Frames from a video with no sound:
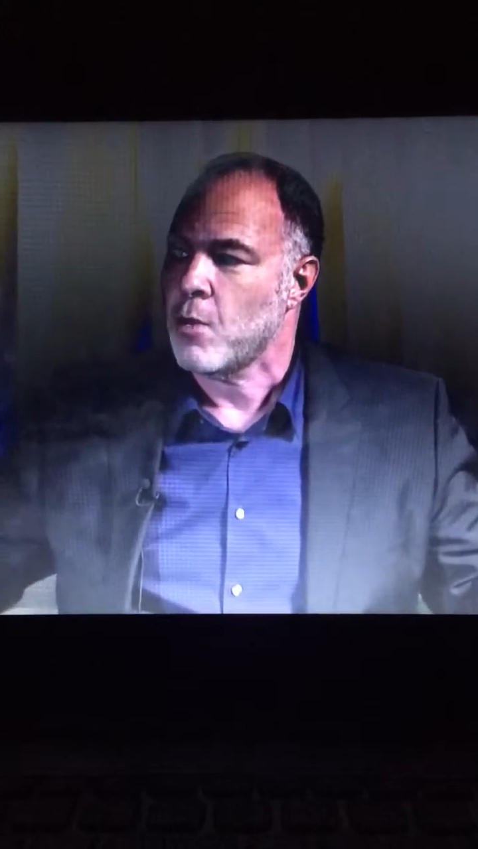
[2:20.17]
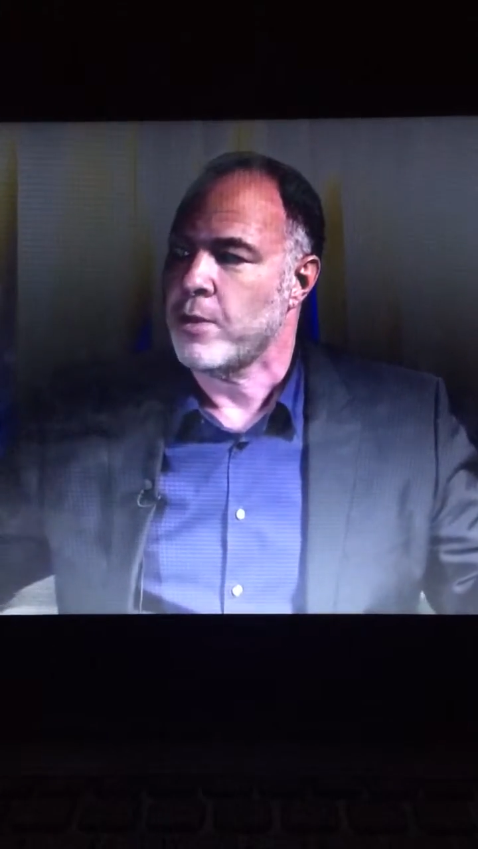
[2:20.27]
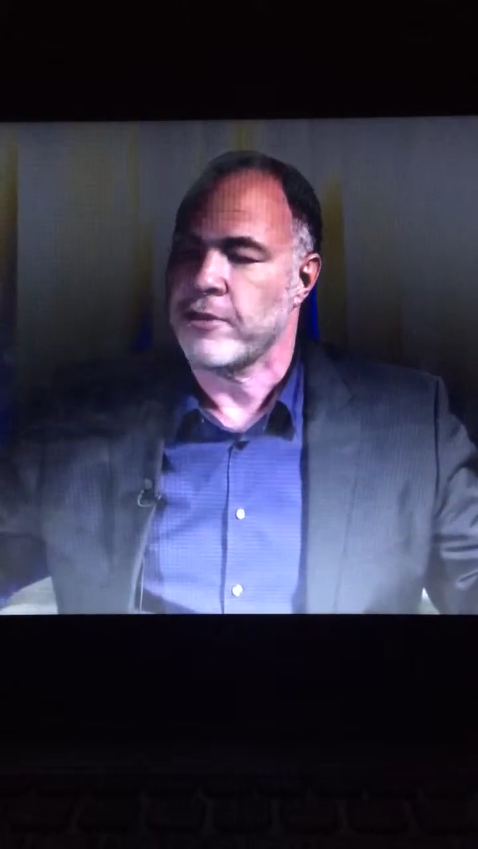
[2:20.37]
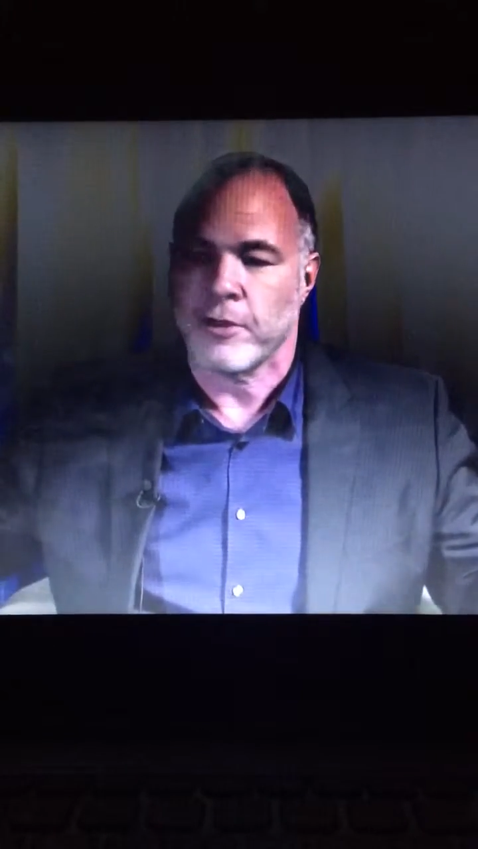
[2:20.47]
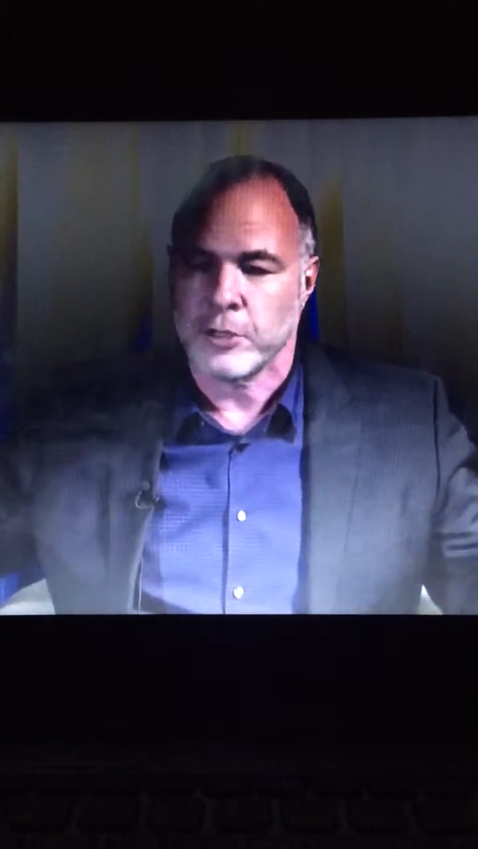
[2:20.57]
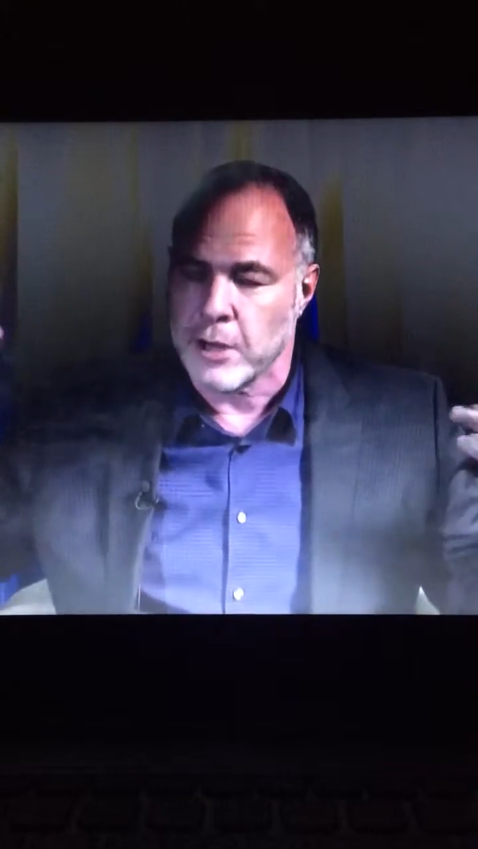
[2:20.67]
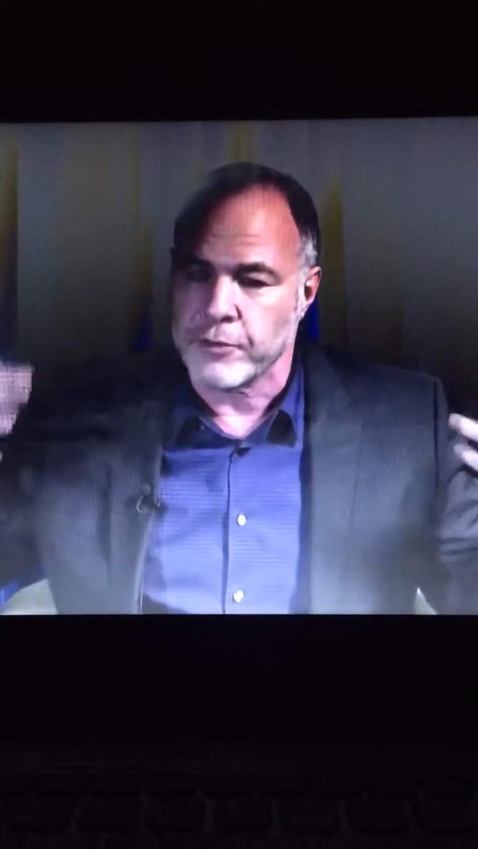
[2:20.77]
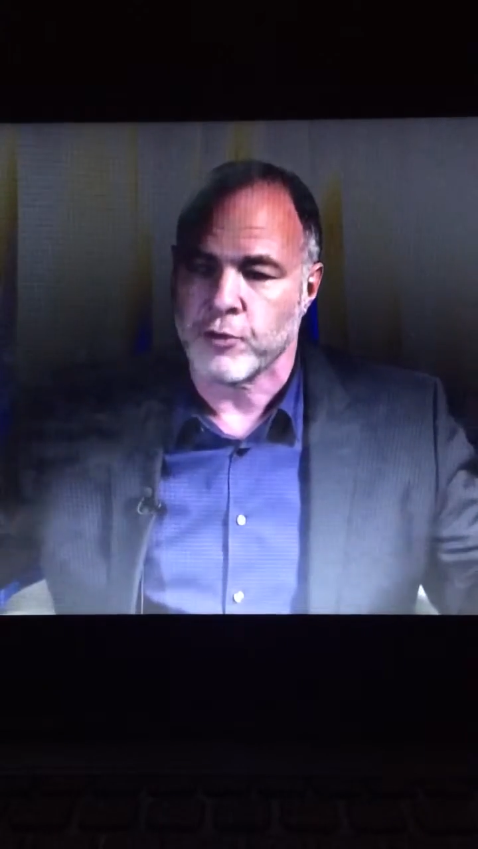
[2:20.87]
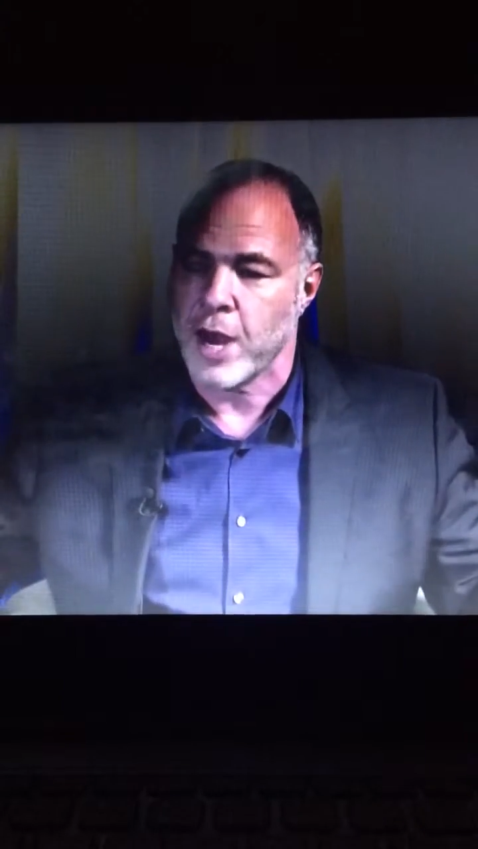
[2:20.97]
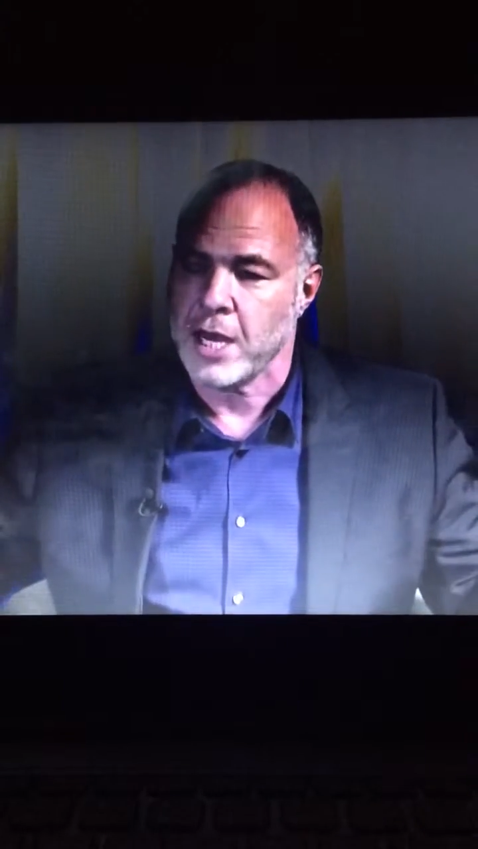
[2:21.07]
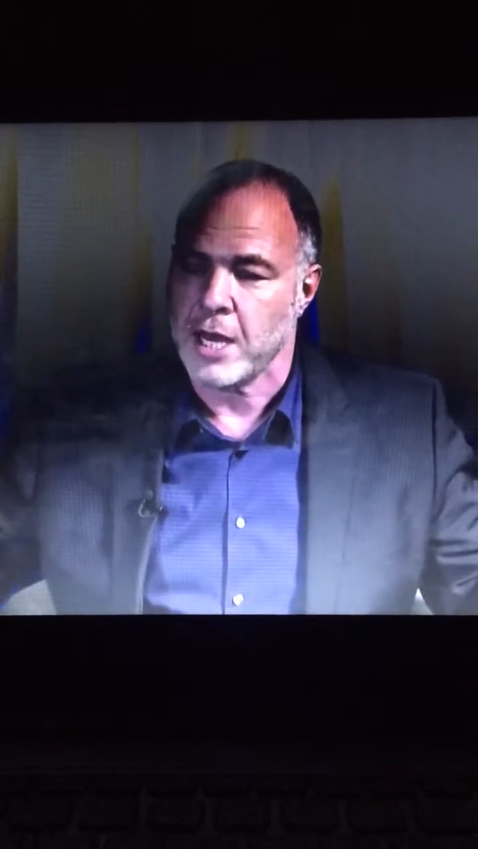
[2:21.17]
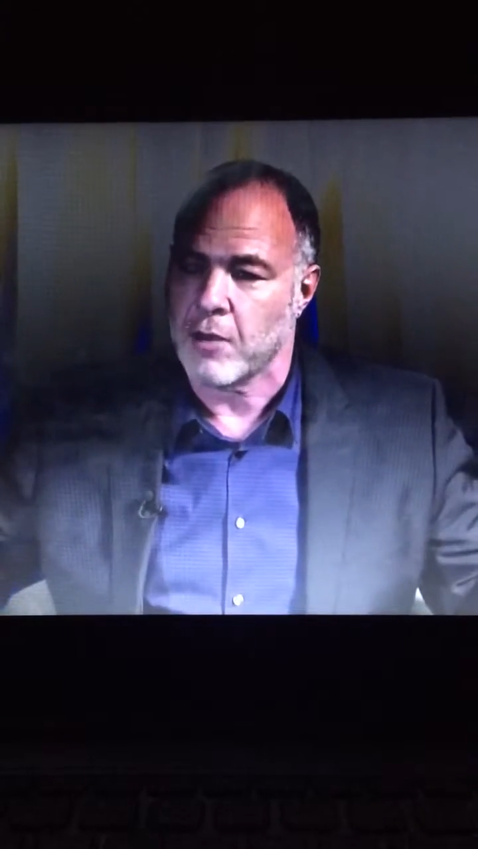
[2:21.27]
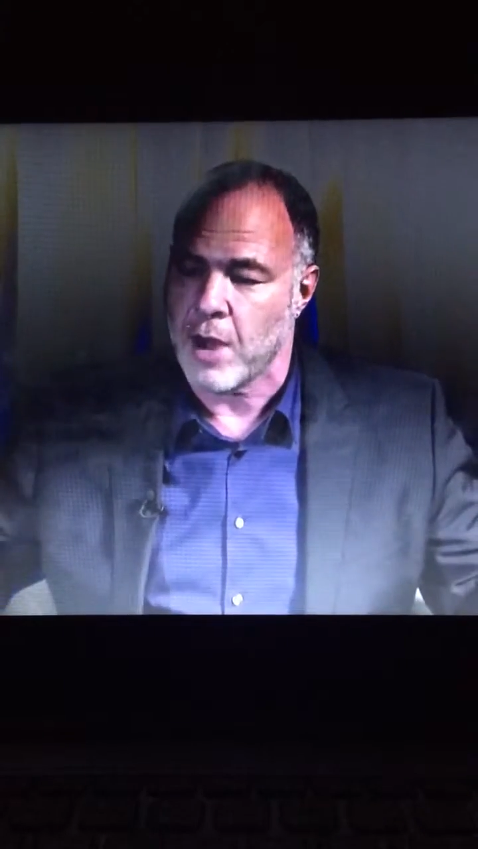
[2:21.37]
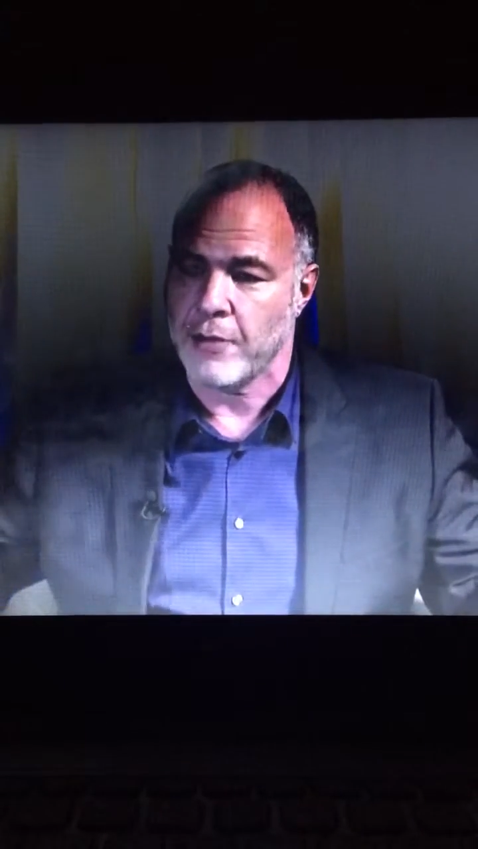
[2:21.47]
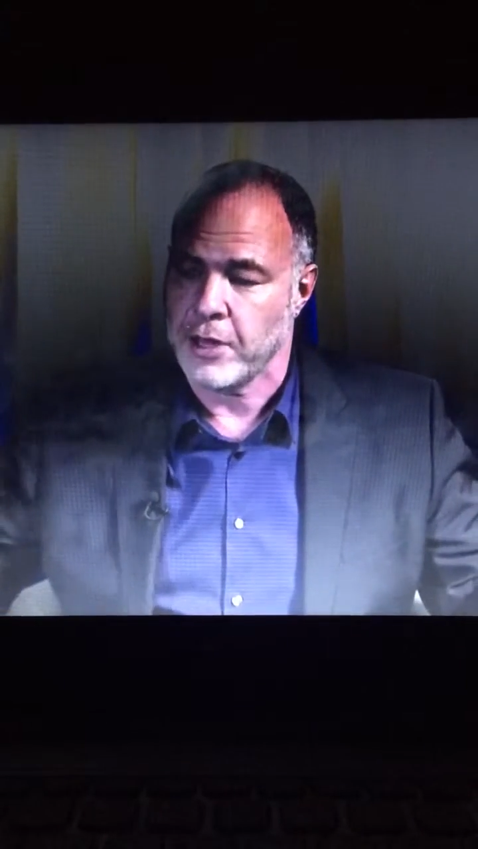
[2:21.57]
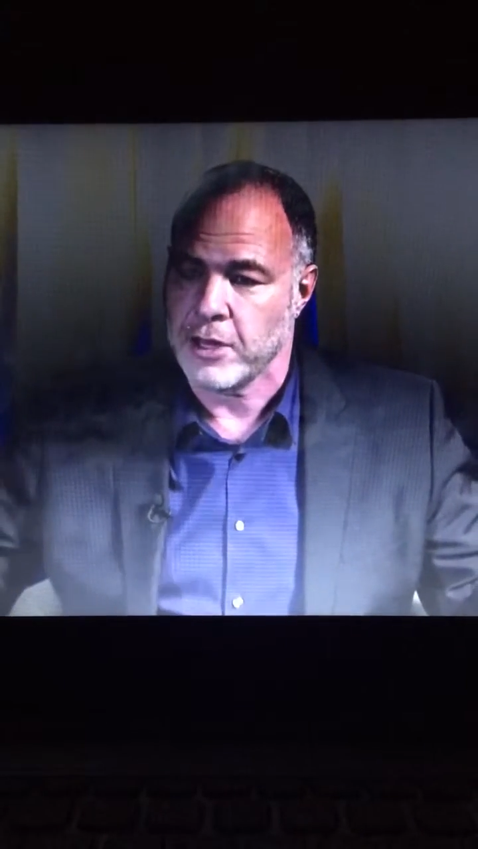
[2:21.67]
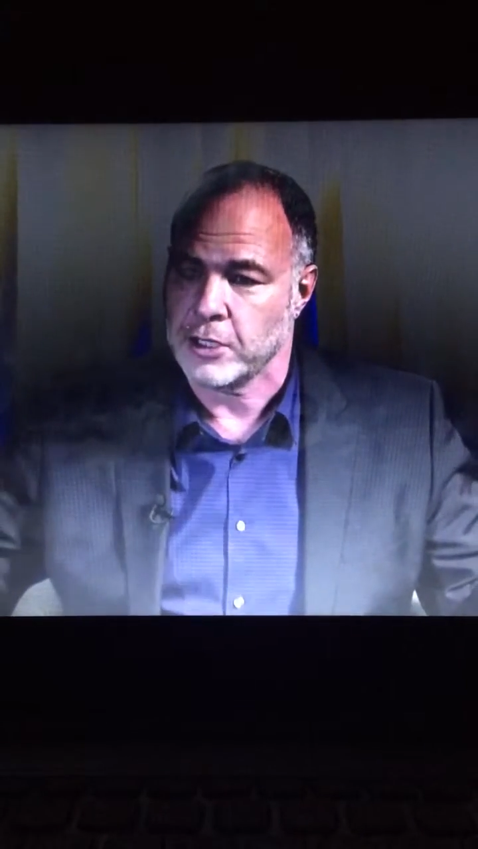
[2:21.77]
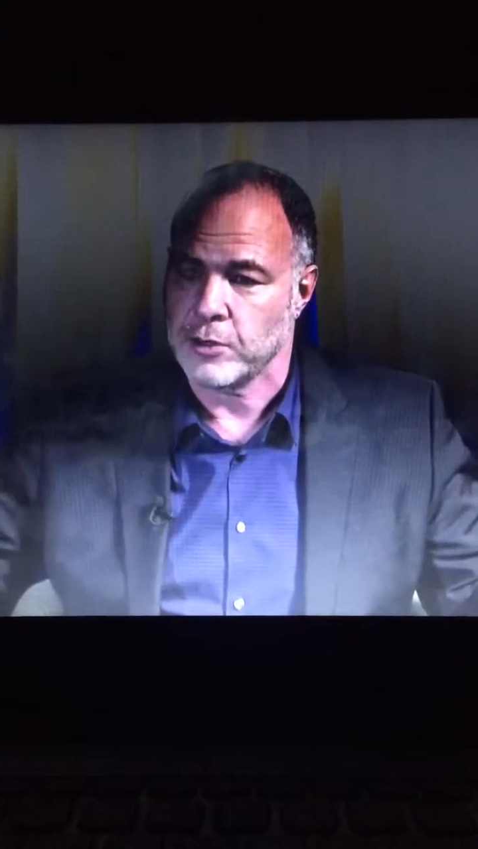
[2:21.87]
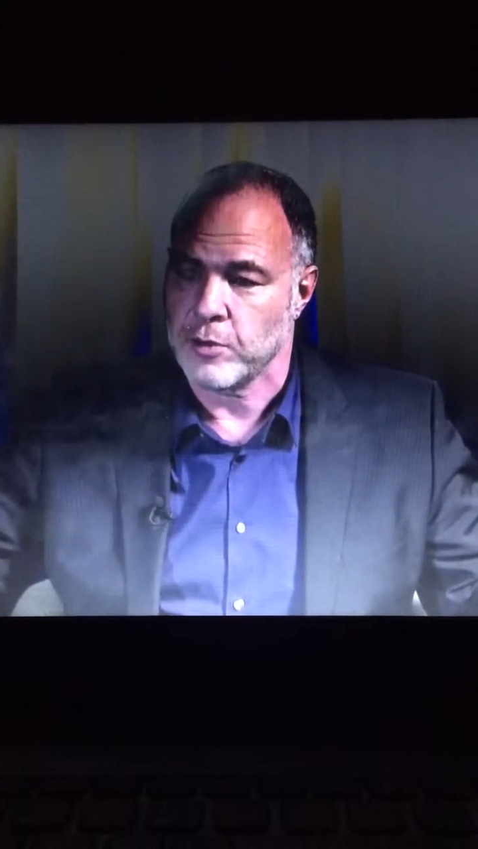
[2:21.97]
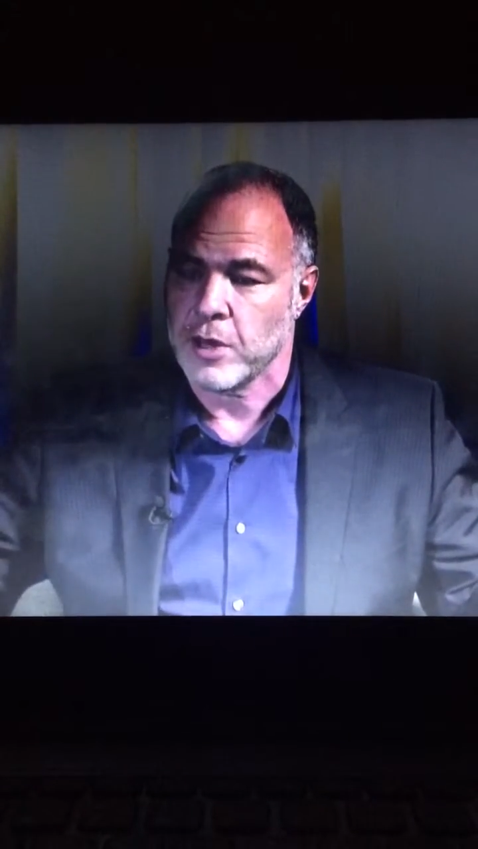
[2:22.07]
We should have training around these
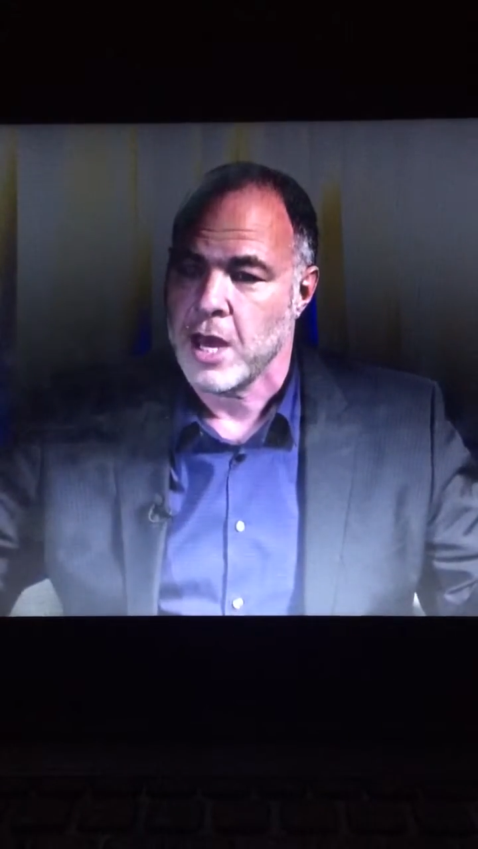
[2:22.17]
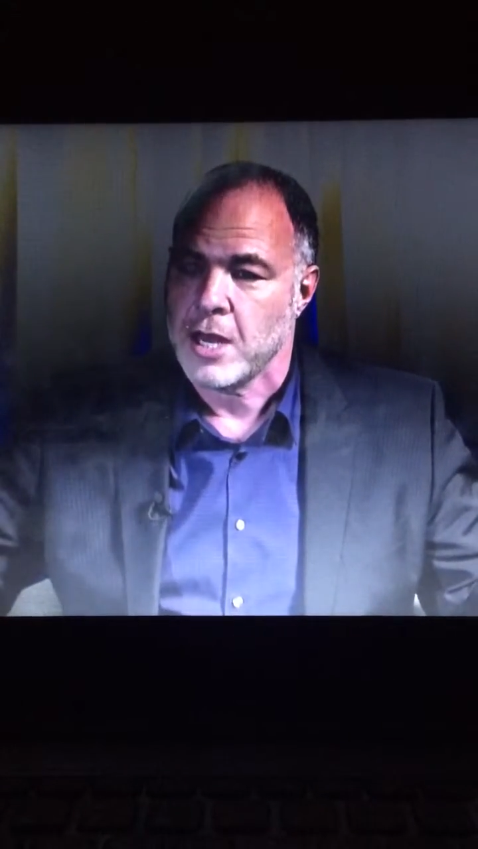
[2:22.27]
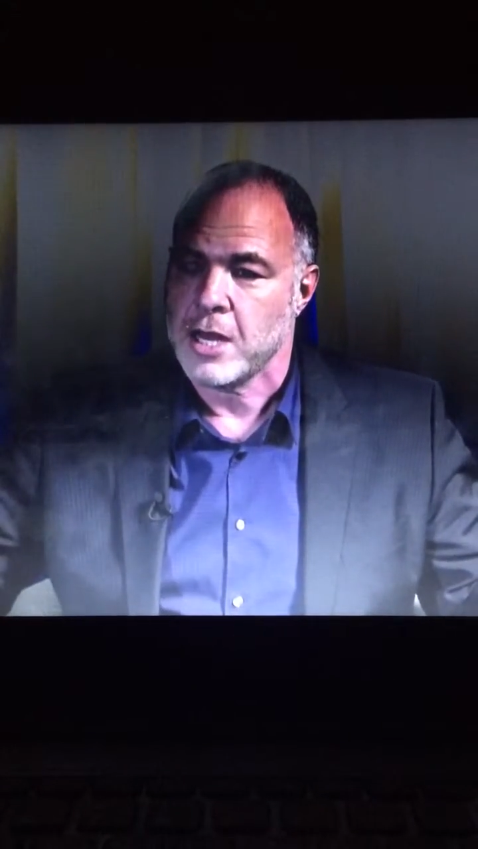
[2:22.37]
issues,